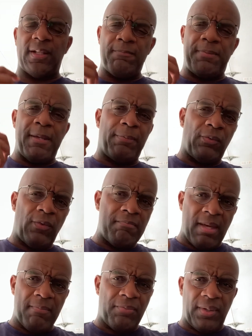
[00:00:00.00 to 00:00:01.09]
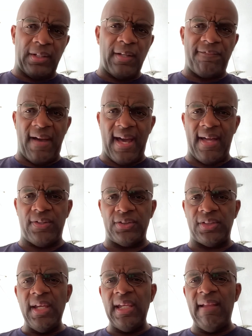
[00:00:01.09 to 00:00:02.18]
Some people are remembering their fathers
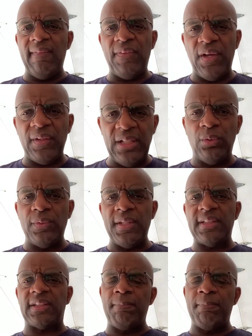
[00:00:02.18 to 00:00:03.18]
in their illness.